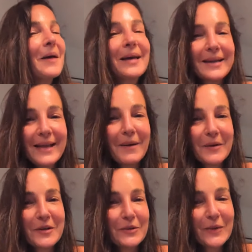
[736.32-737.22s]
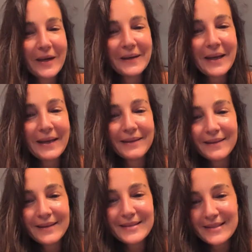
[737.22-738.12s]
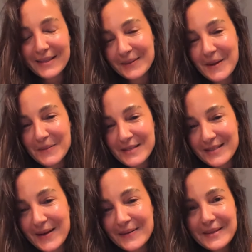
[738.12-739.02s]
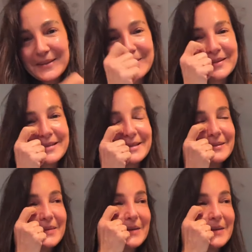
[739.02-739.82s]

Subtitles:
okay, now good, we are 8. Instagram is starting to listen,